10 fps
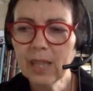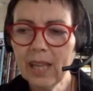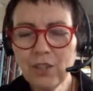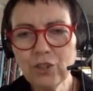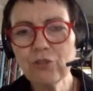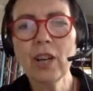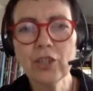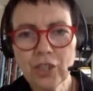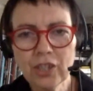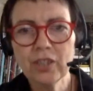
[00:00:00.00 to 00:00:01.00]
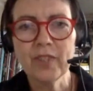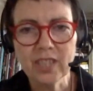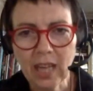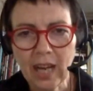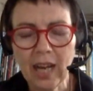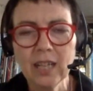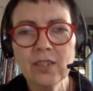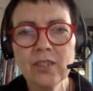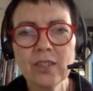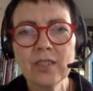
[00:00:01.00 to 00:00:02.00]
instructions for
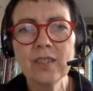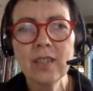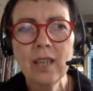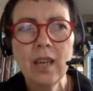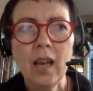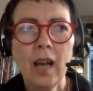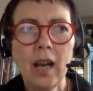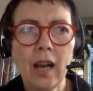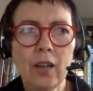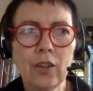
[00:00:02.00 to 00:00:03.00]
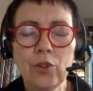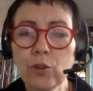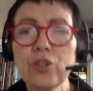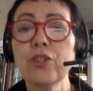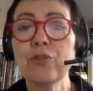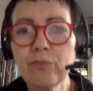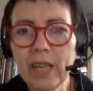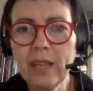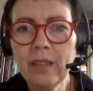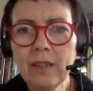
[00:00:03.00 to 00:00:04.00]
tasks are not just
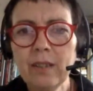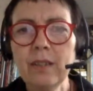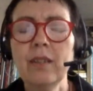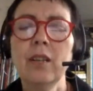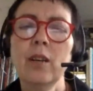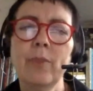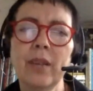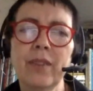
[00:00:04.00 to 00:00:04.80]
written, but